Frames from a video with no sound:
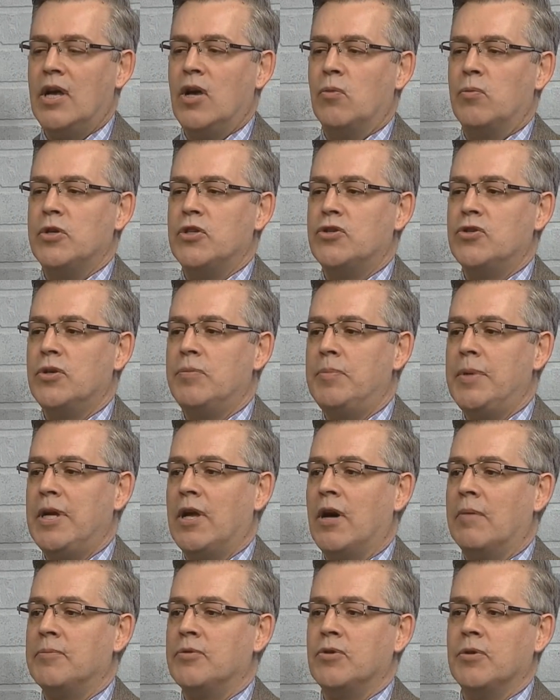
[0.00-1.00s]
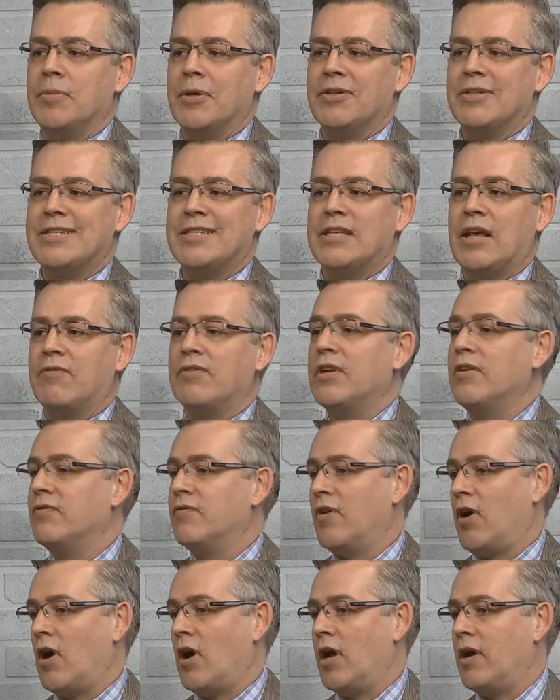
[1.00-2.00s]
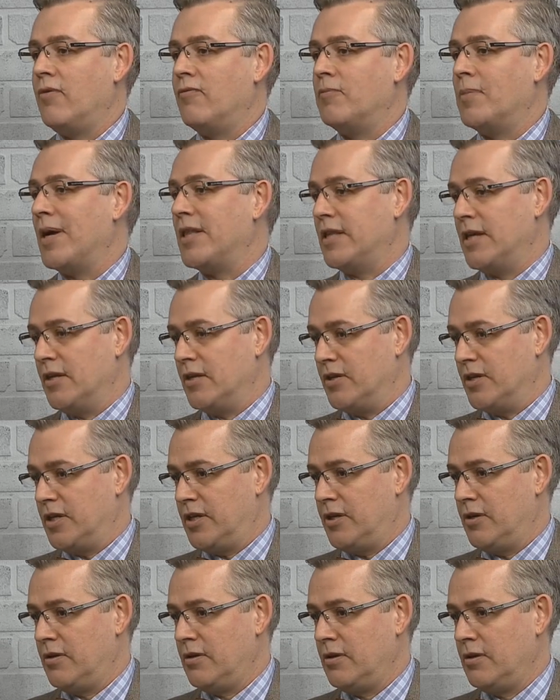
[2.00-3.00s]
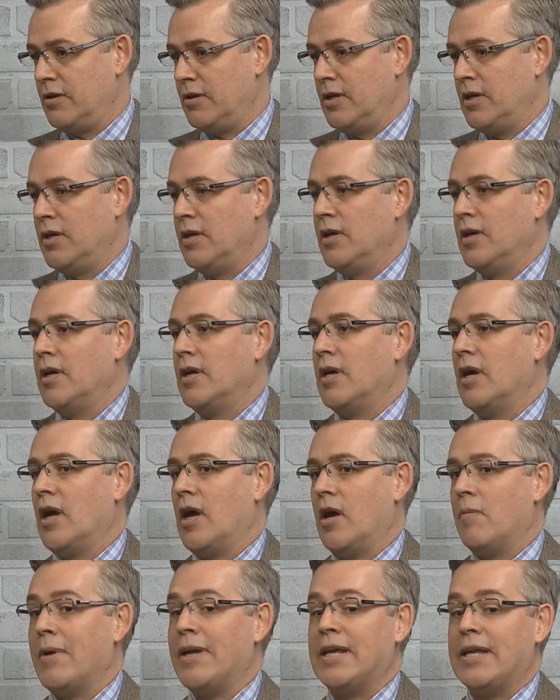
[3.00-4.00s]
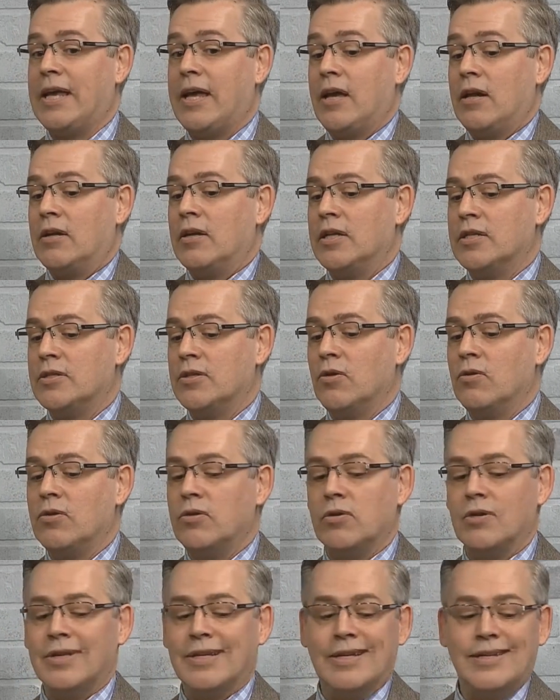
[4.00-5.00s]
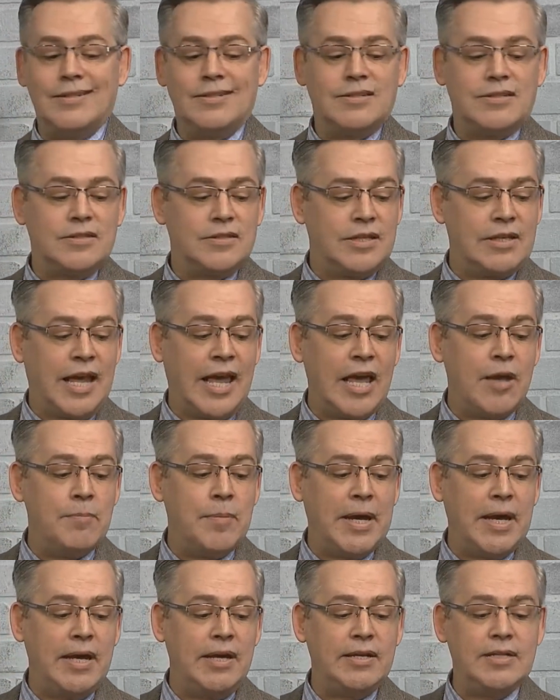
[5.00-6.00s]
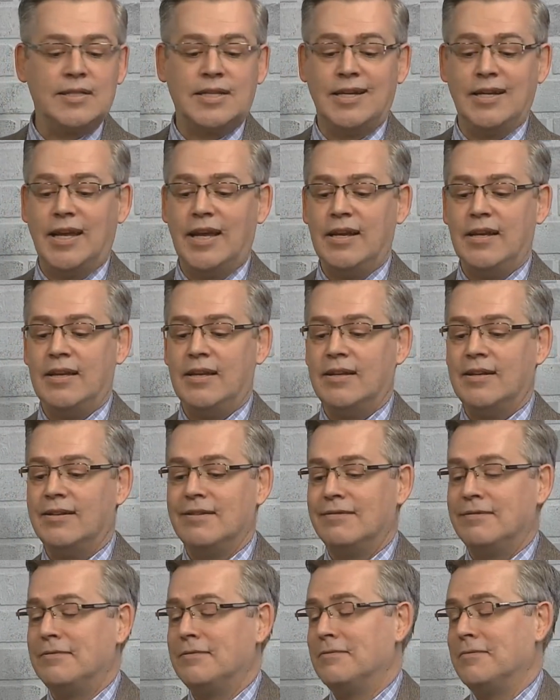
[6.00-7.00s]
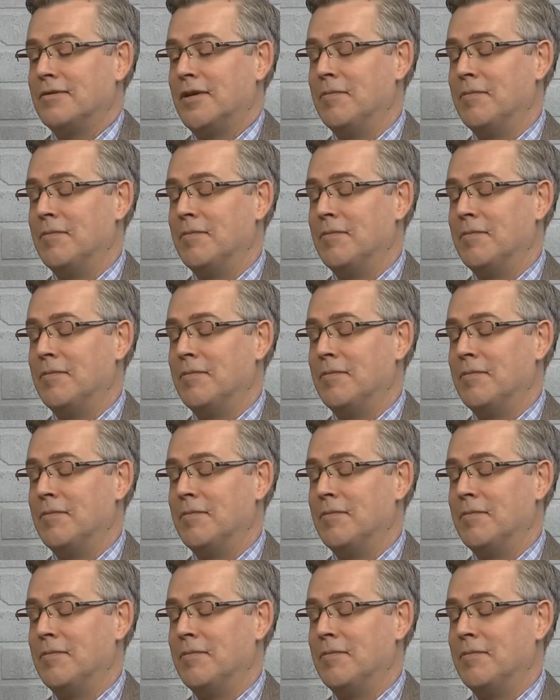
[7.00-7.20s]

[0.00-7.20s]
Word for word: We should be up to about 75 by the end of the year. Wow. Um, and again, it's local. It's handmade. It's Canadian. I